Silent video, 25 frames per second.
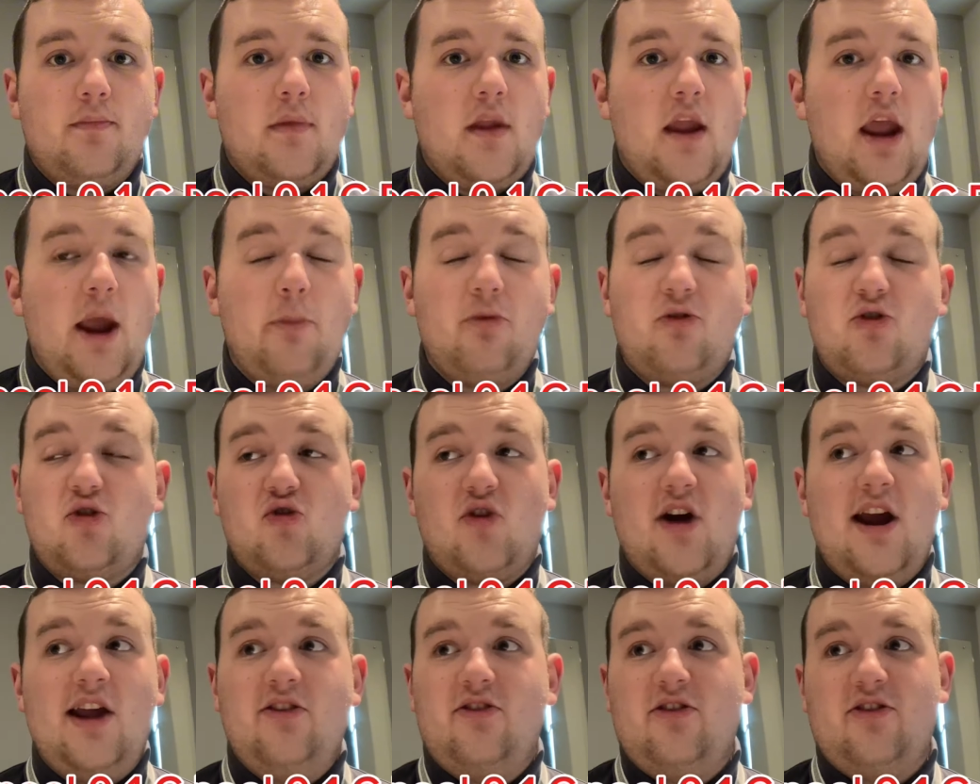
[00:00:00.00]
It was
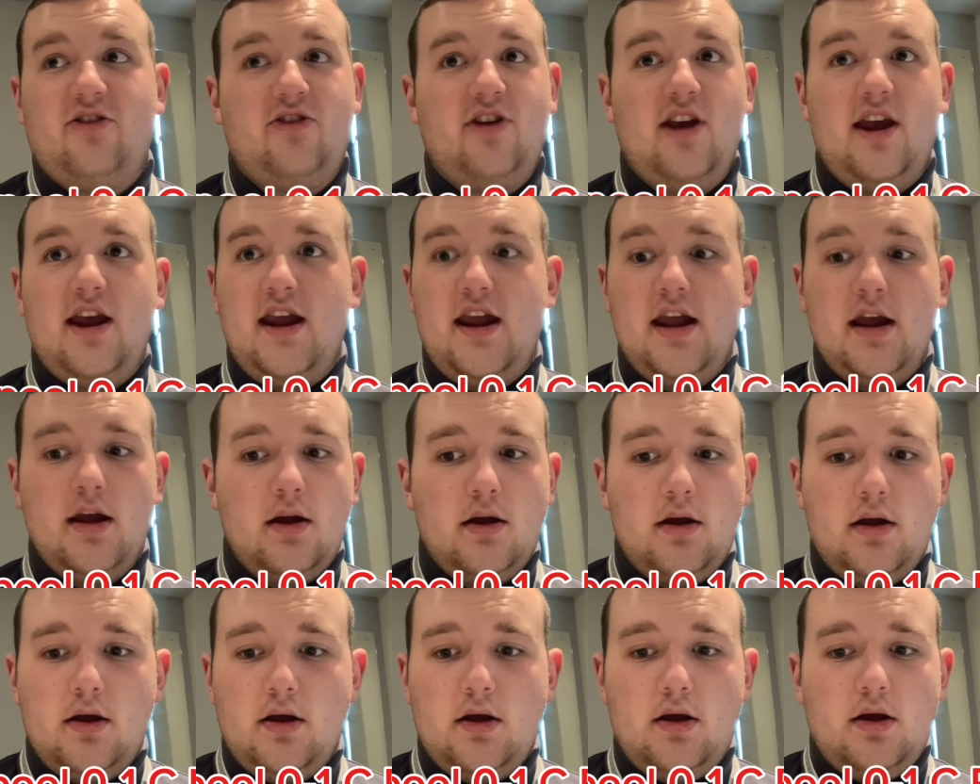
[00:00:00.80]
great to see.
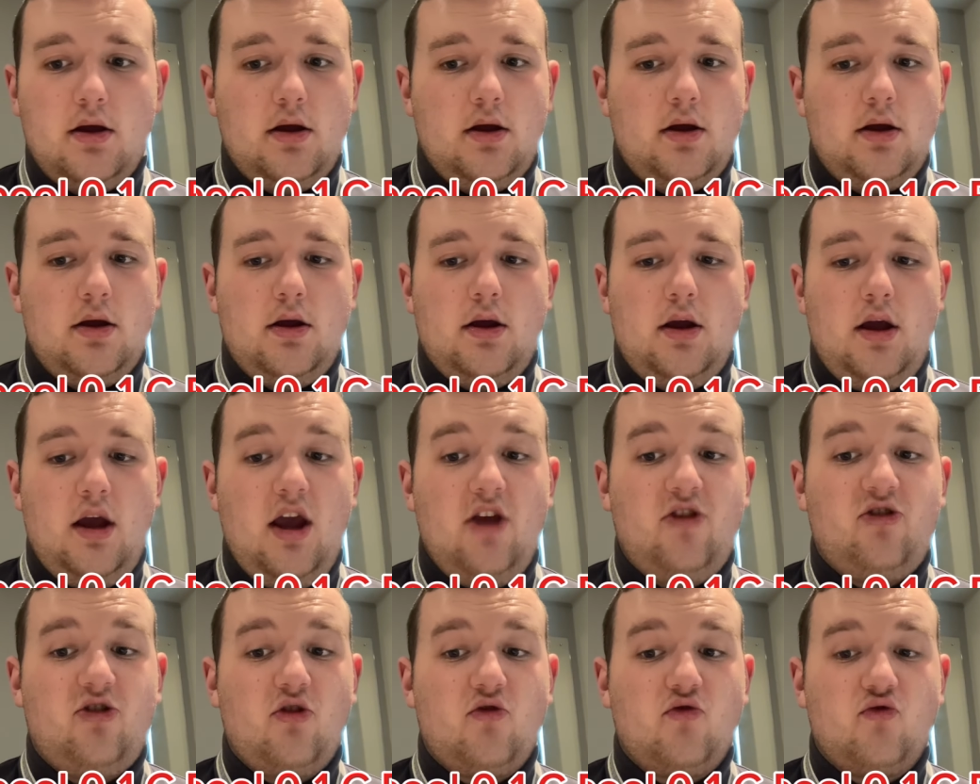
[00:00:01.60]

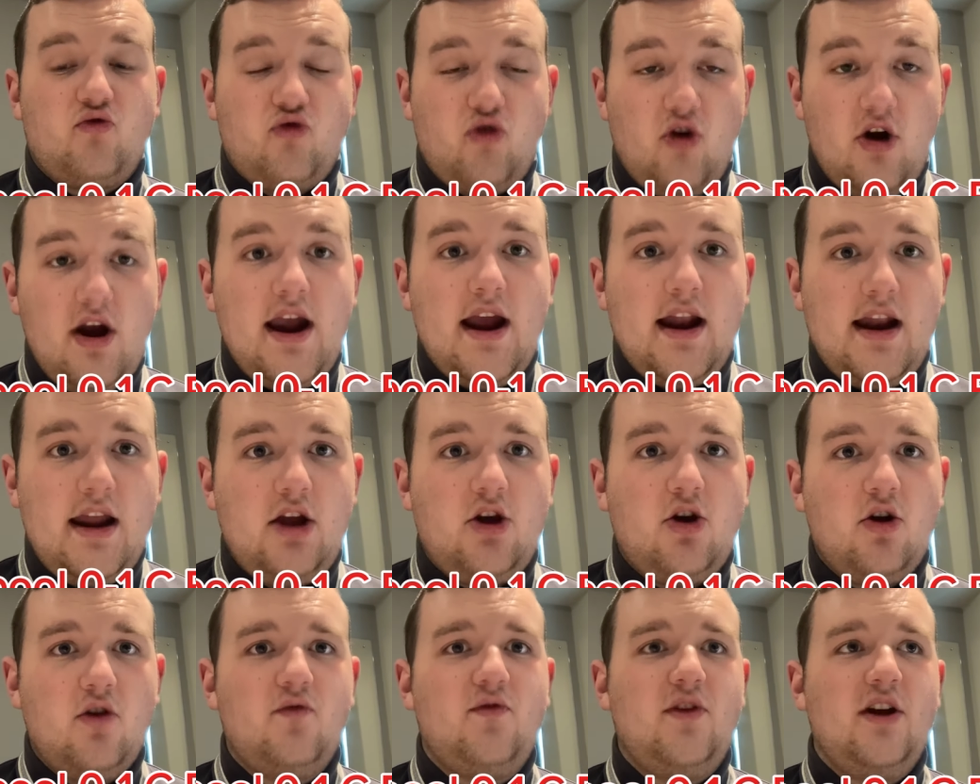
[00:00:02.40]
It's a really
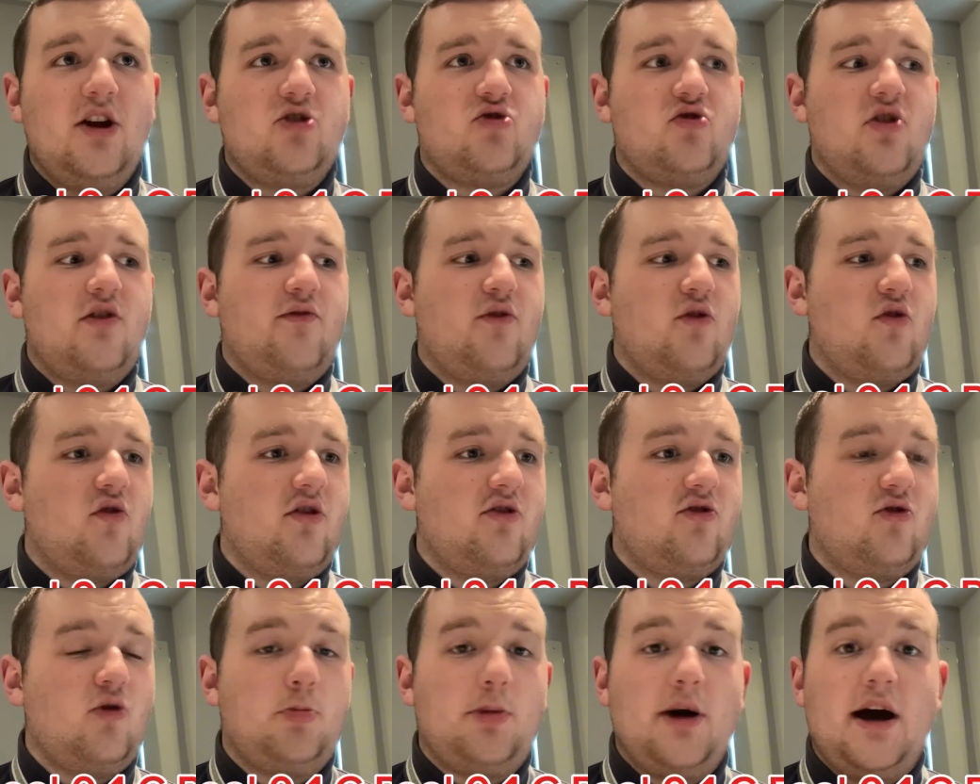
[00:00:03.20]
good victory for
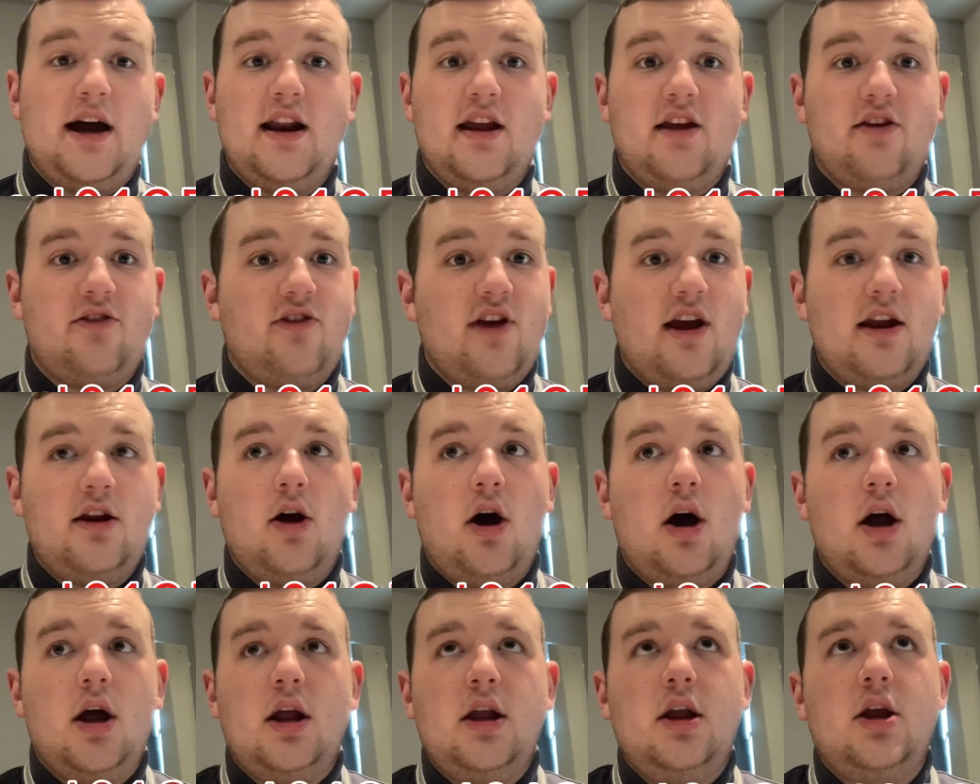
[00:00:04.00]
Crystal Palace. And
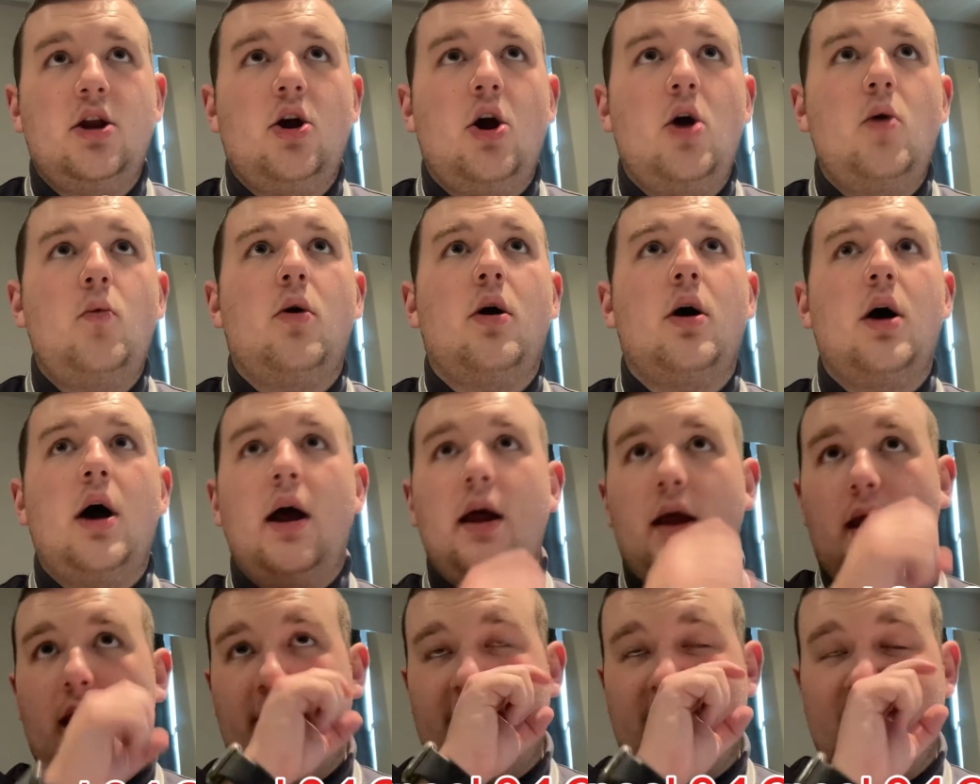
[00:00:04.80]
you know
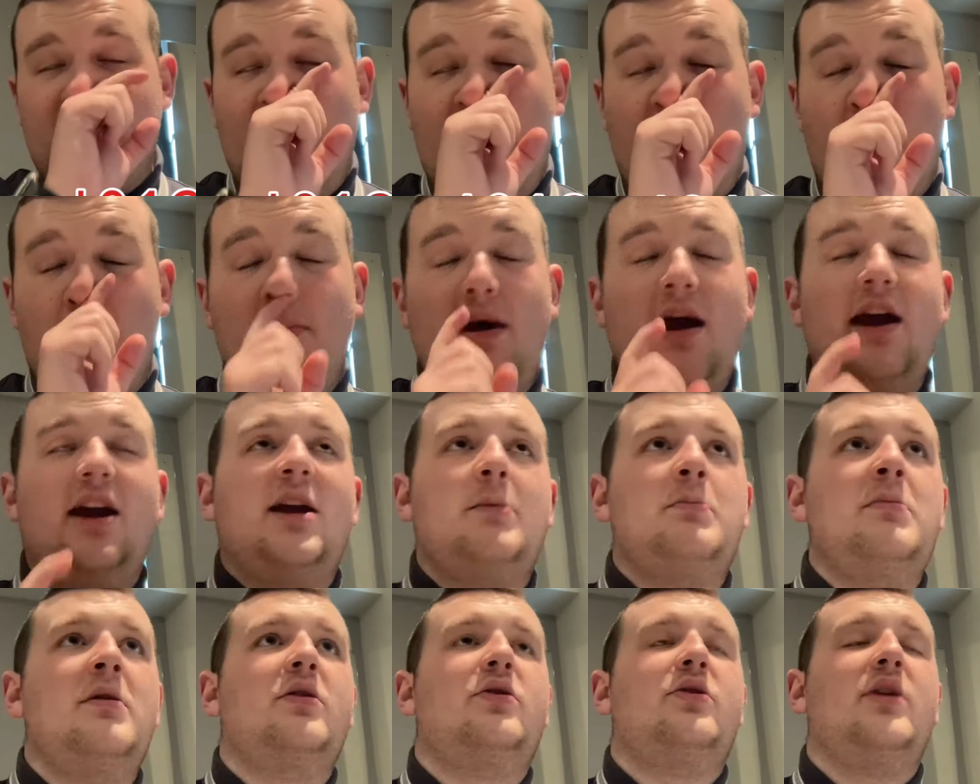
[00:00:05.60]
what? It's now
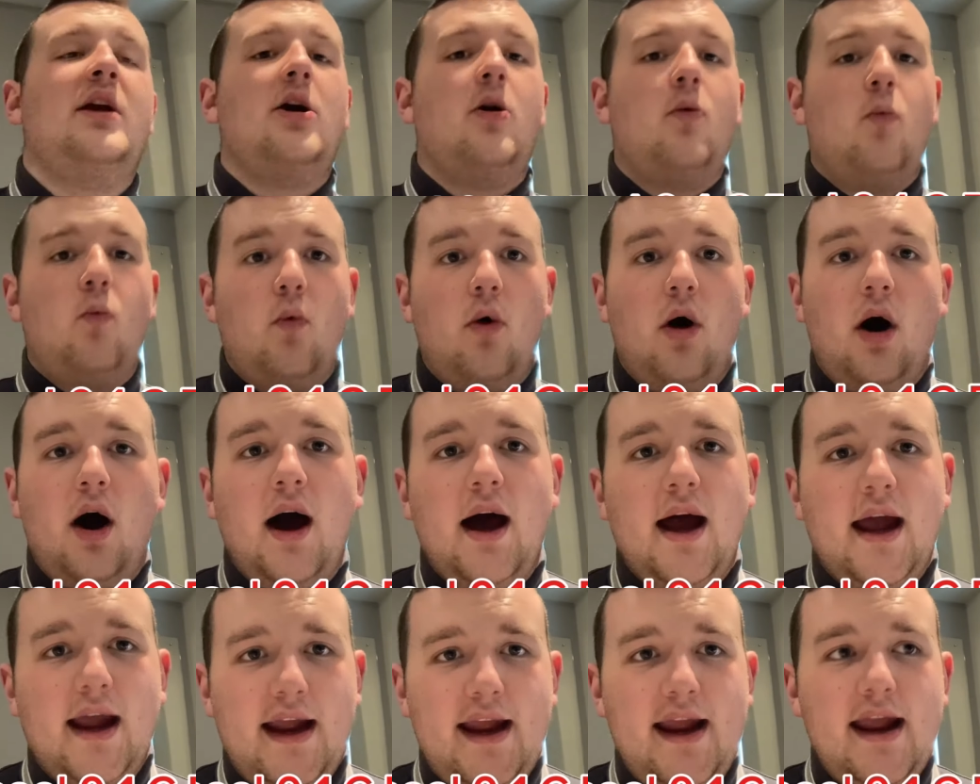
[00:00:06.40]
making me think,
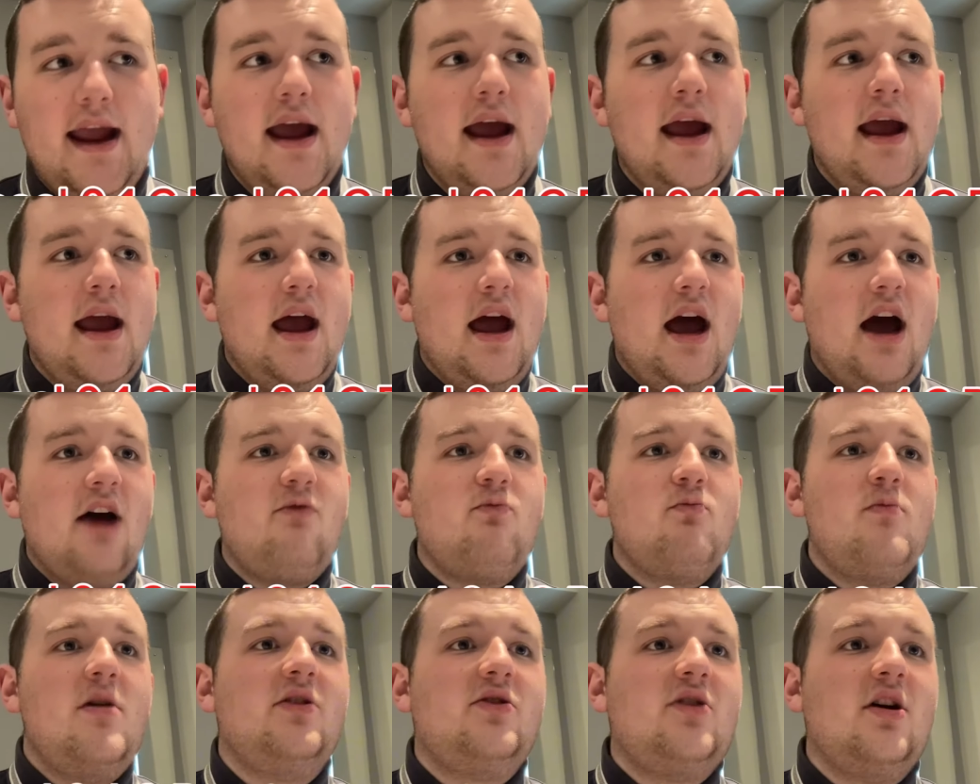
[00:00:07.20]
why
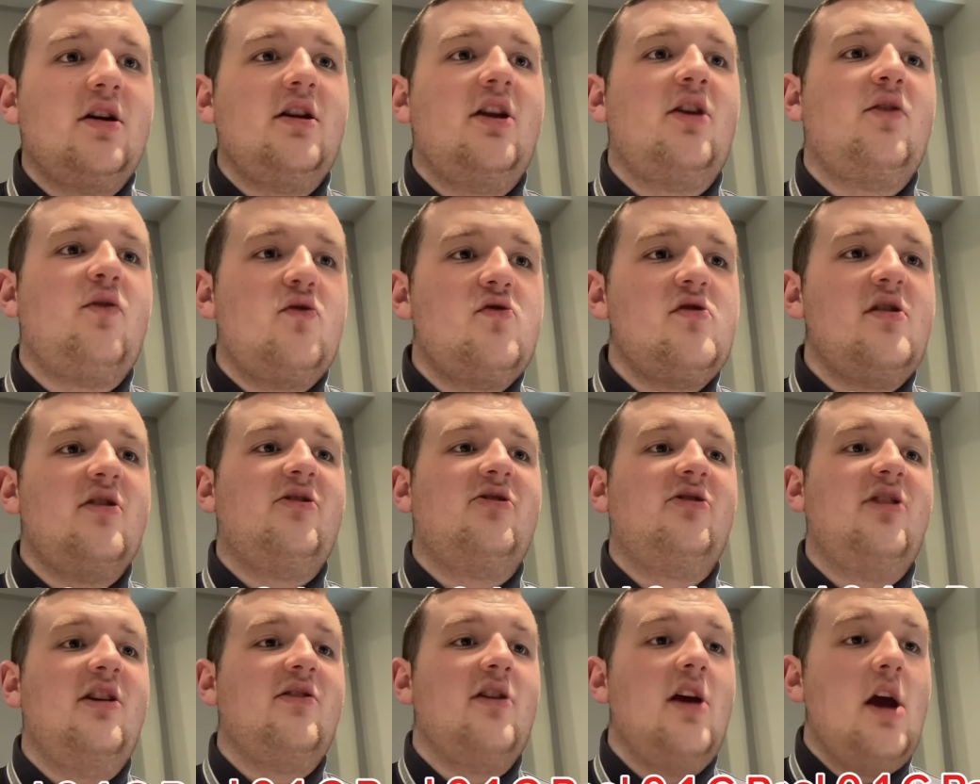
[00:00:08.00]
haven't we done this for the
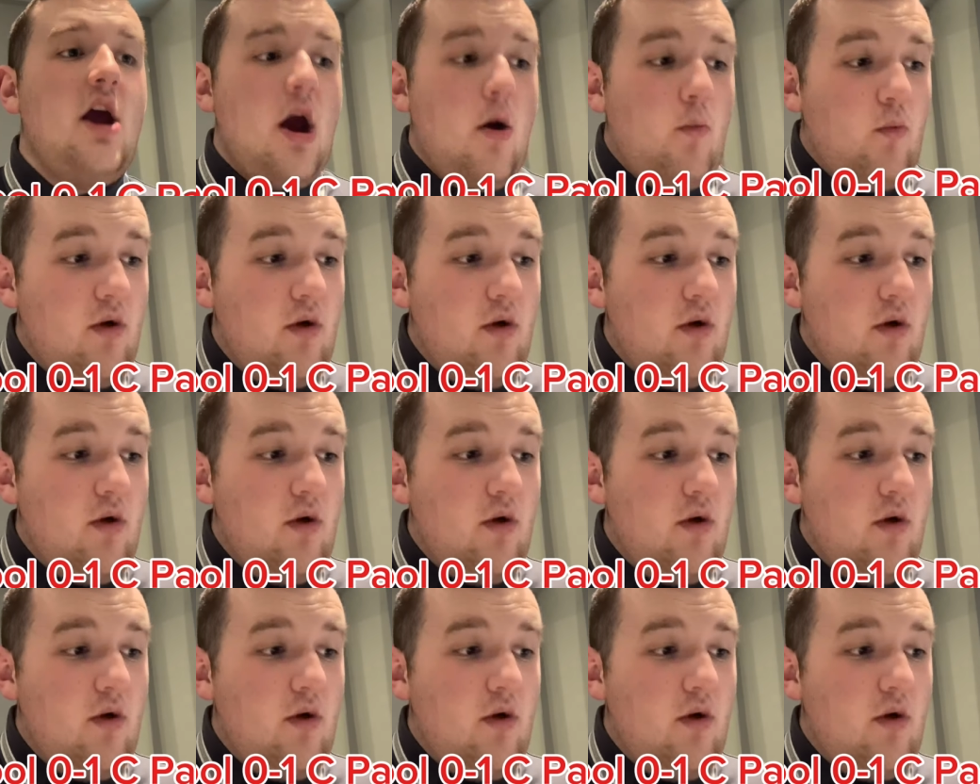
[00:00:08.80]
rest of the season?